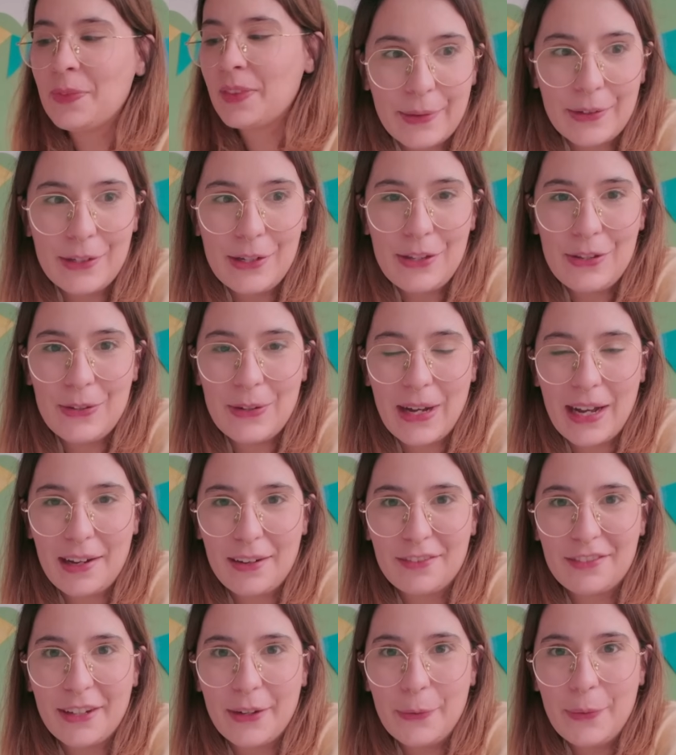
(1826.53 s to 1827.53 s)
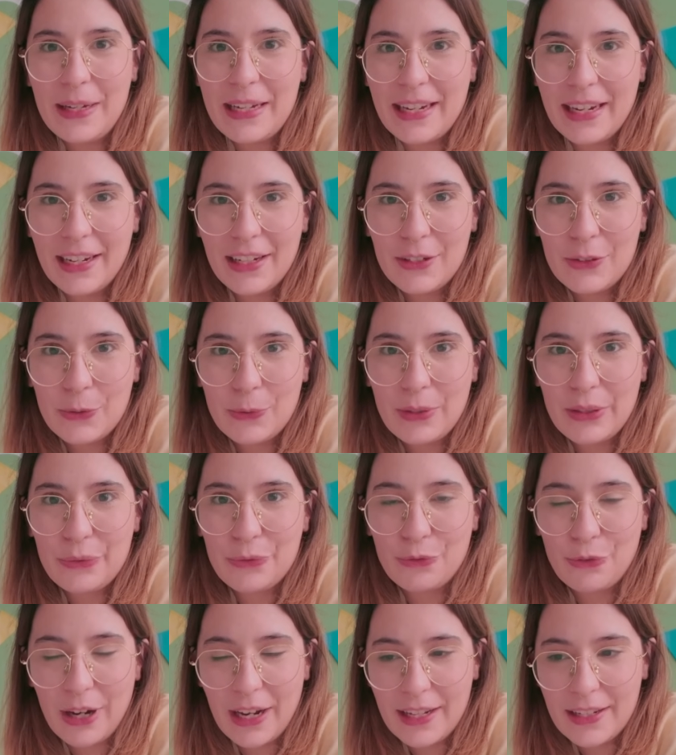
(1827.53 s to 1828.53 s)
I'm going to have a weekend with
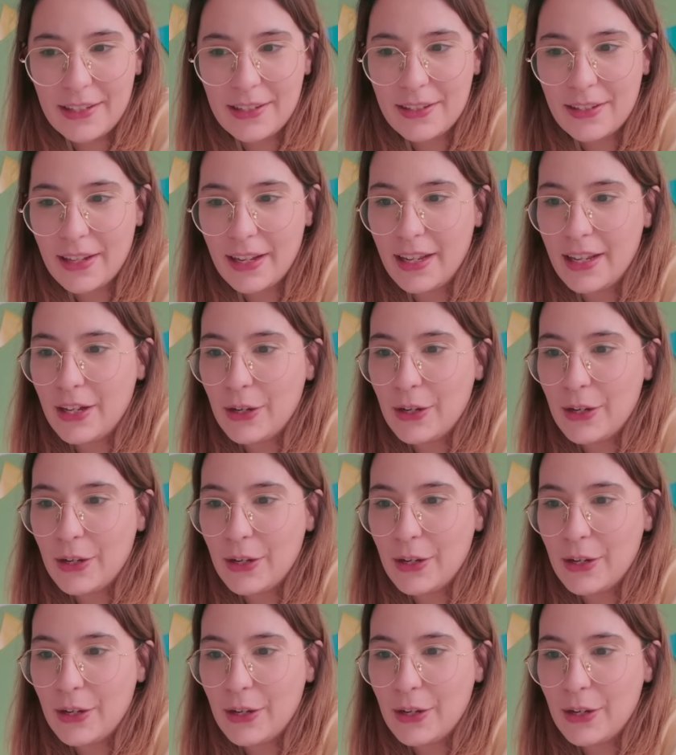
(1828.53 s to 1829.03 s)
friends.